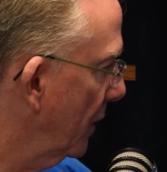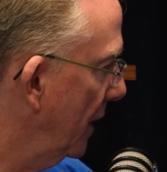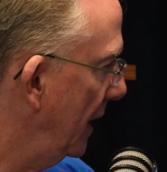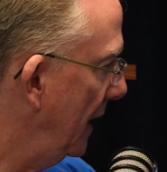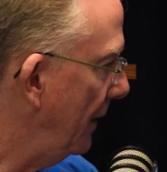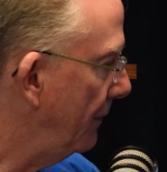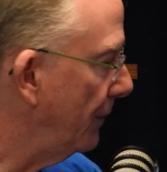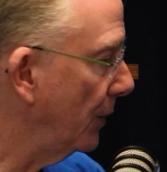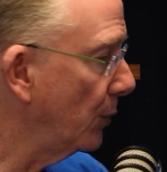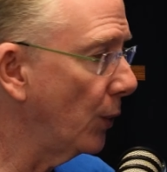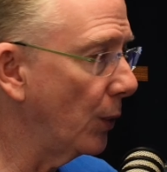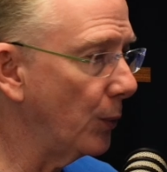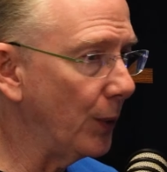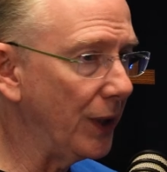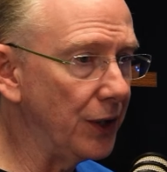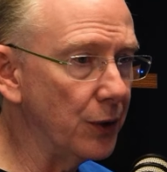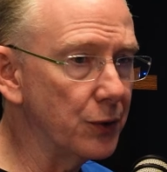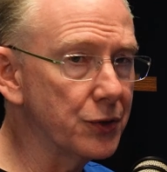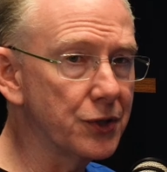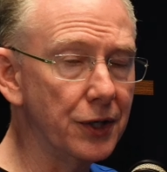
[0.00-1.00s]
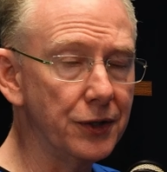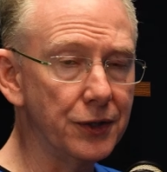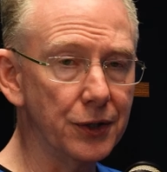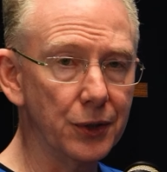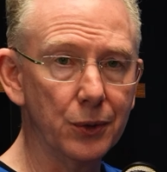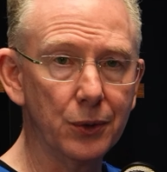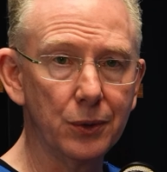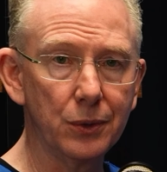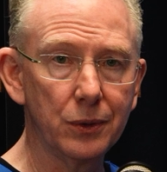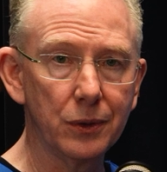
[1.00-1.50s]
even when we used to
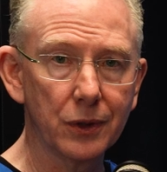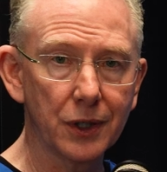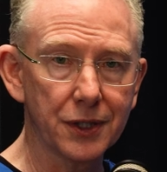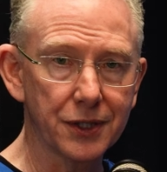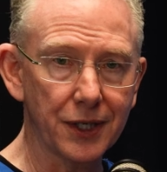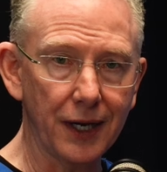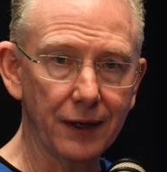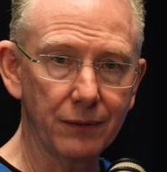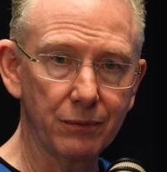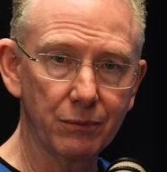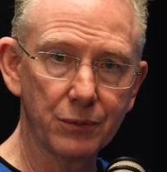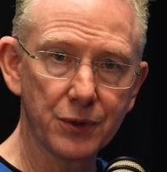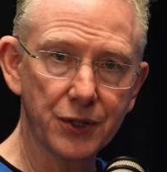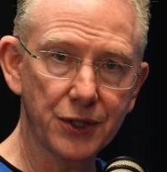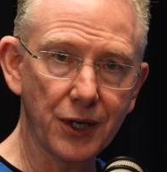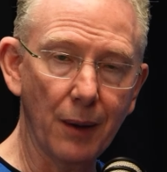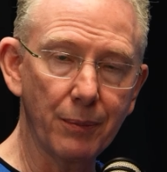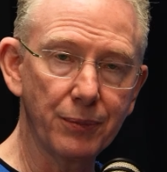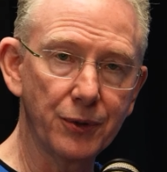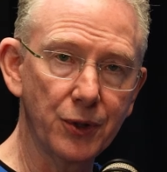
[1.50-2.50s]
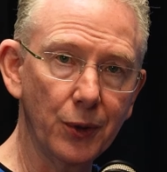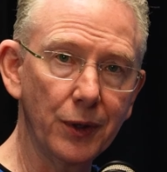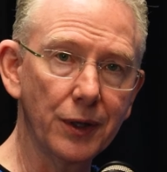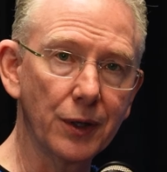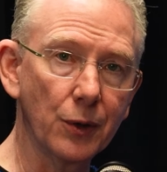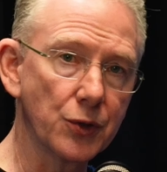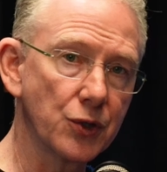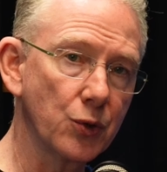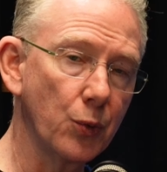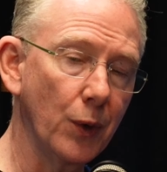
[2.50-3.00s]
do, because I stopped doing
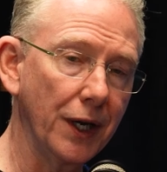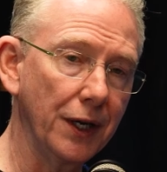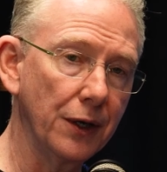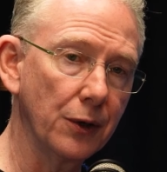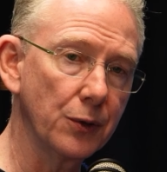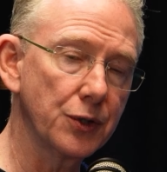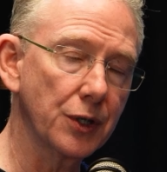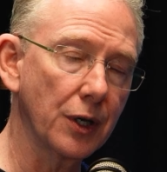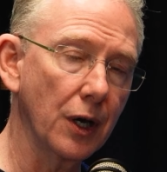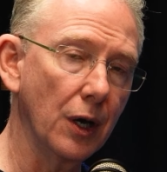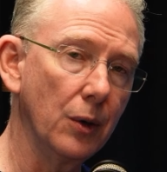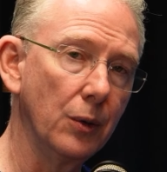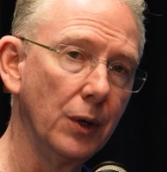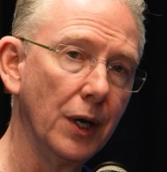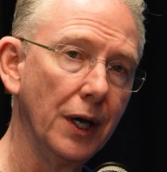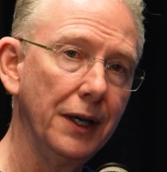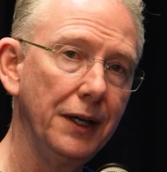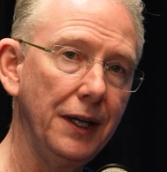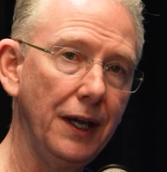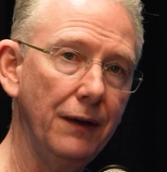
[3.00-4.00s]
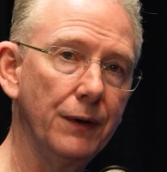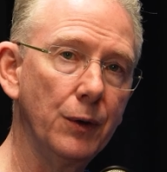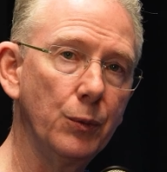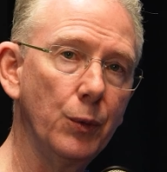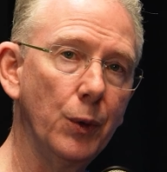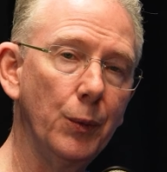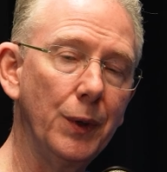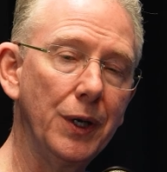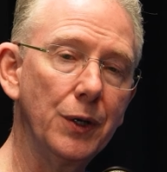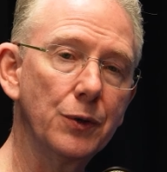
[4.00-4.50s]
those 20 years ago, even
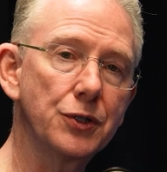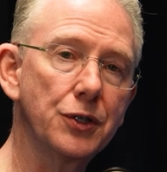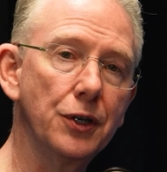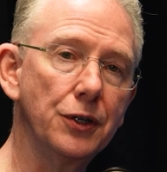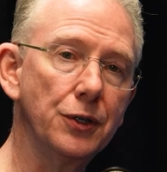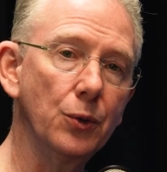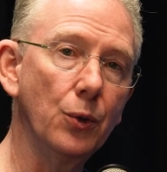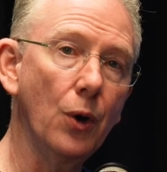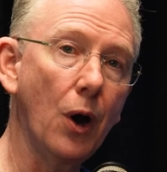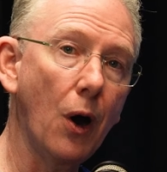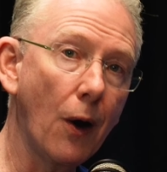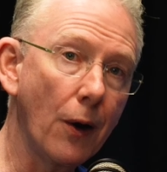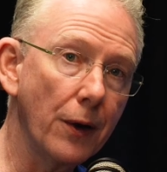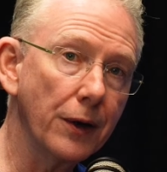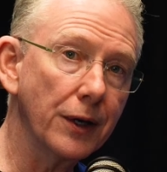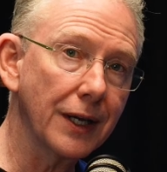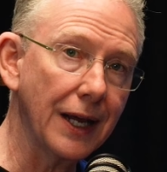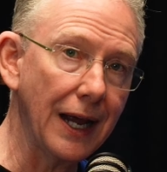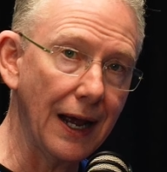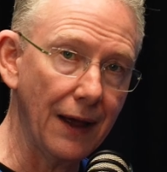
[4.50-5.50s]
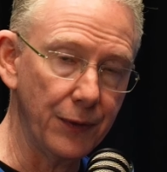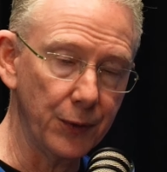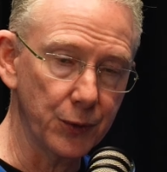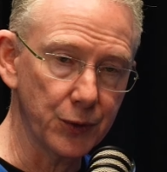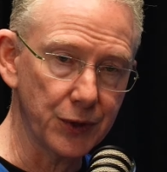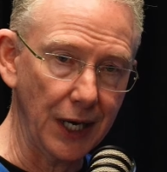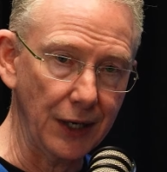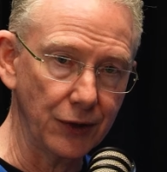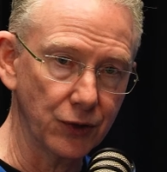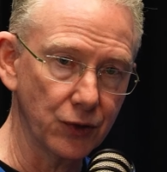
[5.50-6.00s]
when we used to do heart
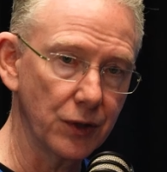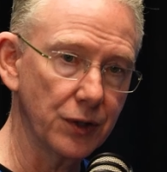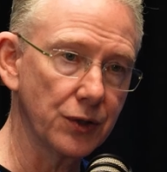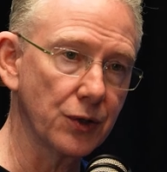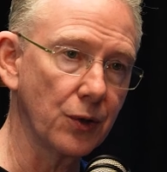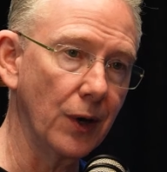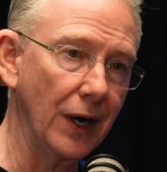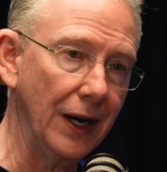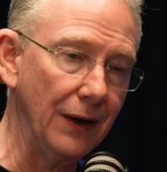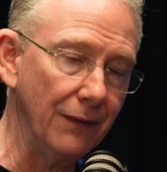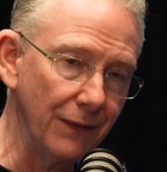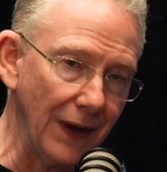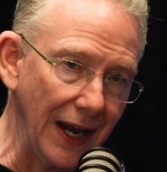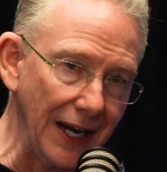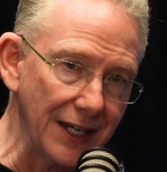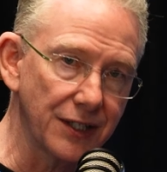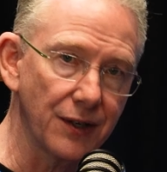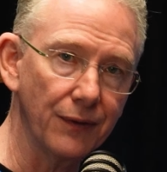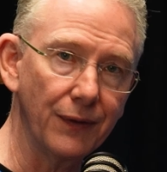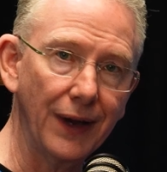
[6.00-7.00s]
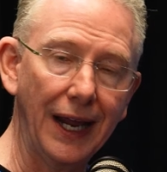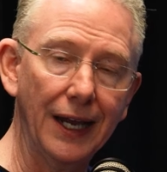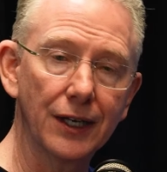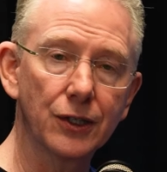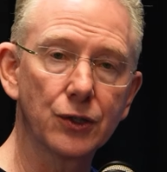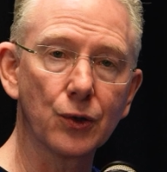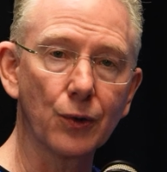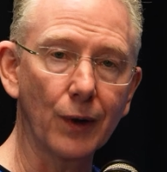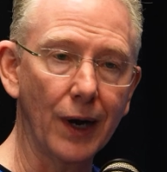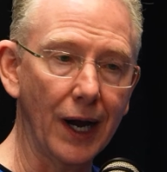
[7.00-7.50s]
catheterizations or invasive
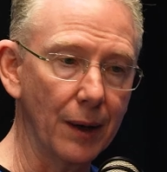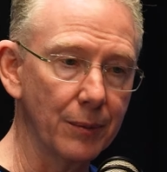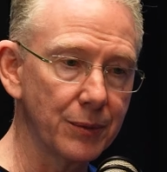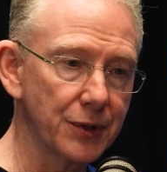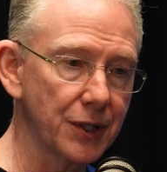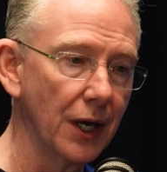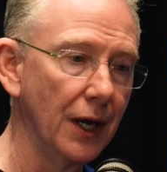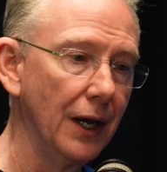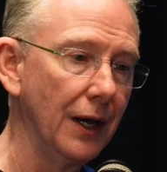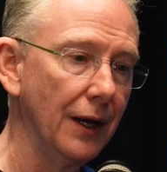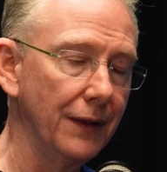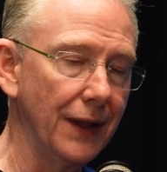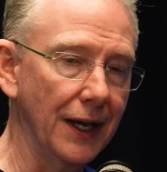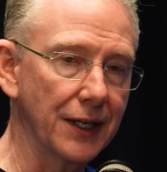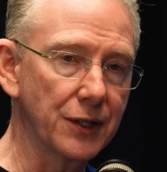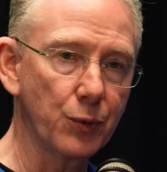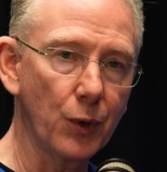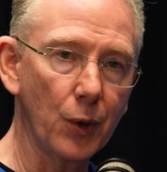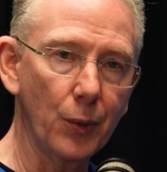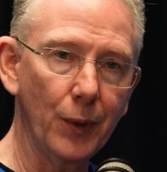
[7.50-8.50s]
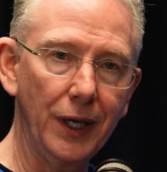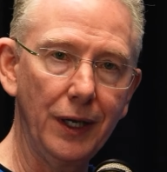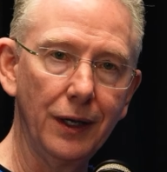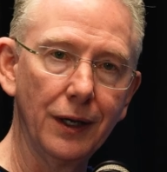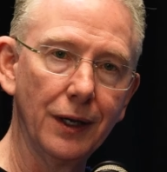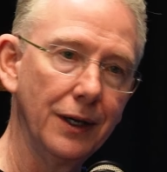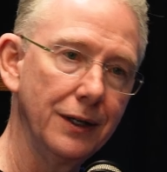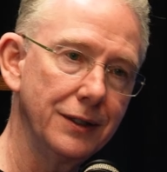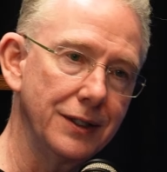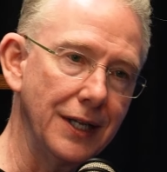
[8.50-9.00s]
angiograms, that's where we
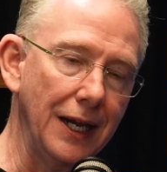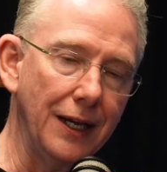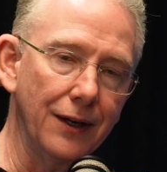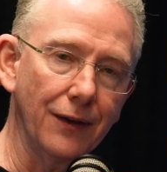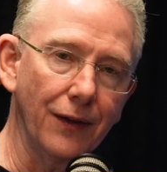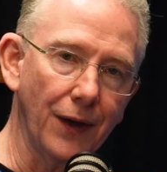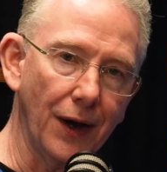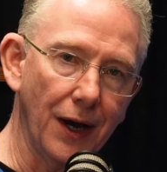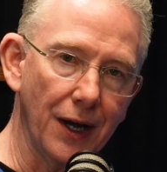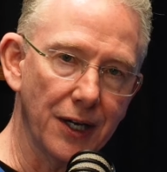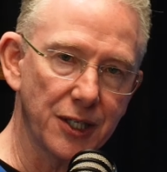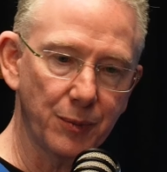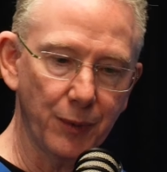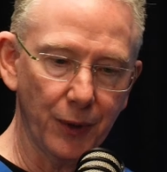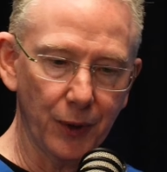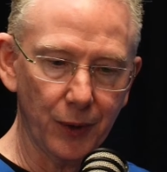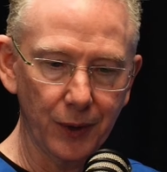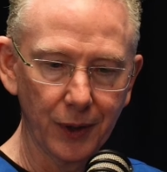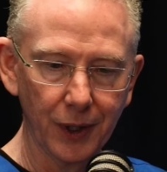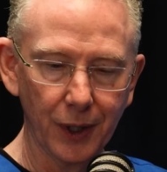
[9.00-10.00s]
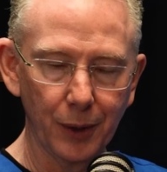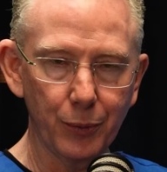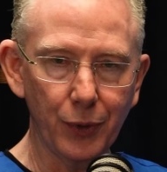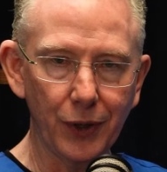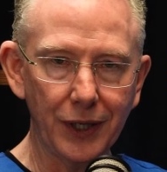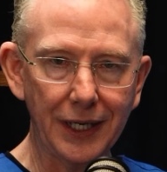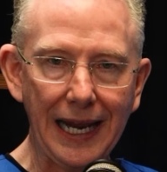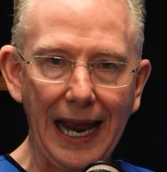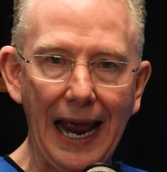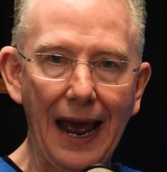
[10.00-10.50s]
take you to the hospital,
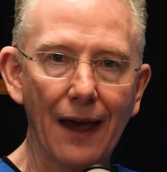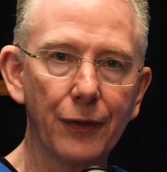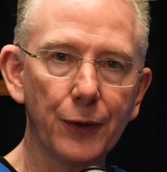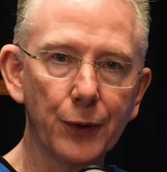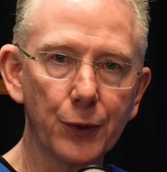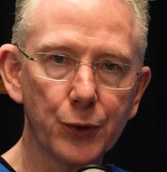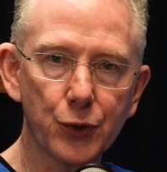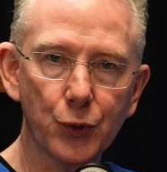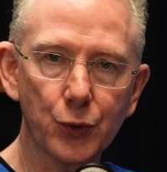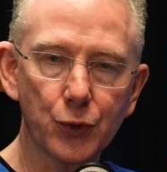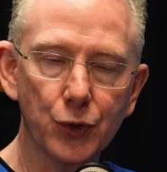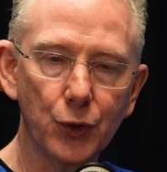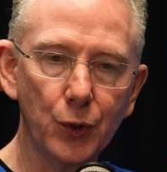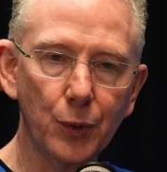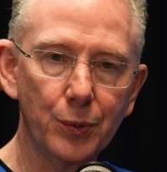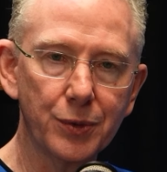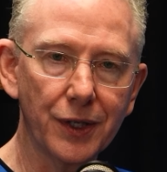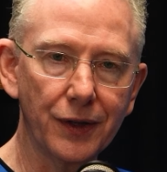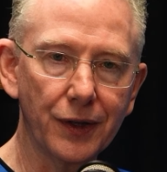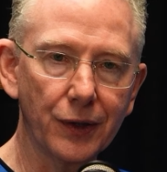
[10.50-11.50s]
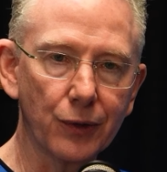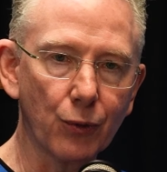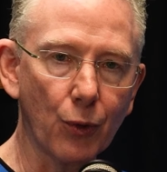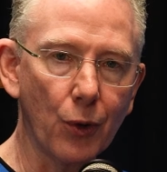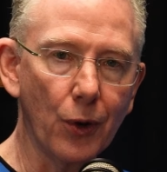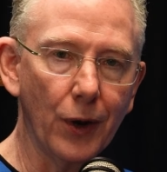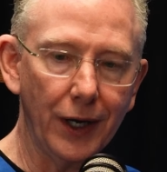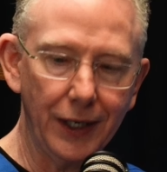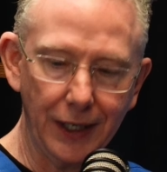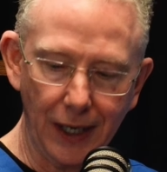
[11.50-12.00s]
put catheters or tubes in the
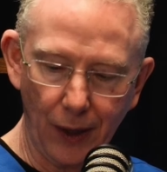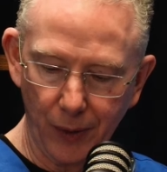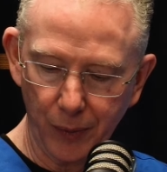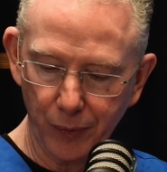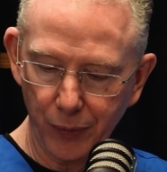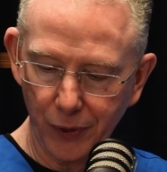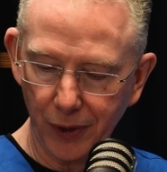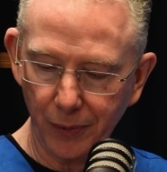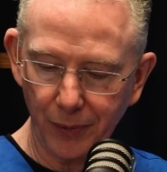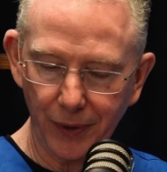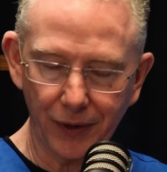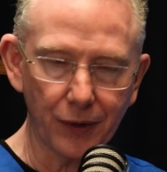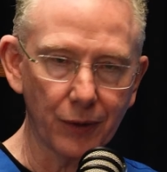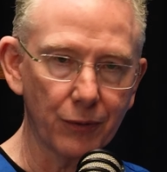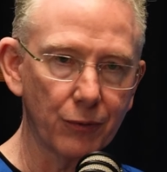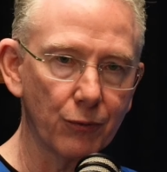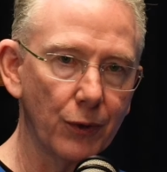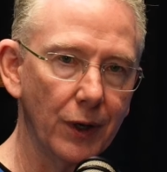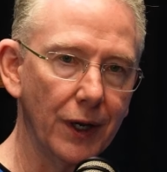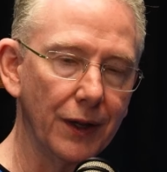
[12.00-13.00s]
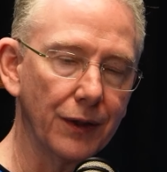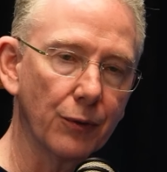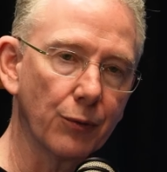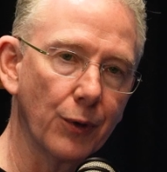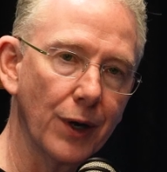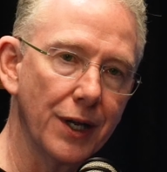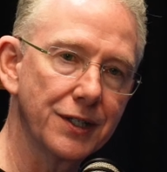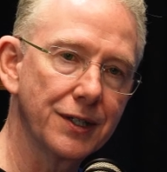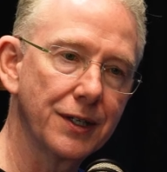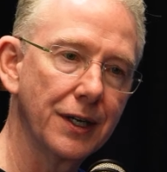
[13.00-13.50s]
groin. Now we put them in the
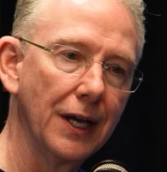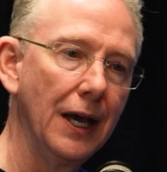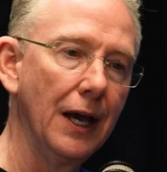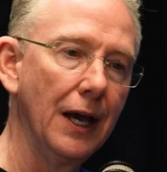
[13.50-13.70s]
wrist,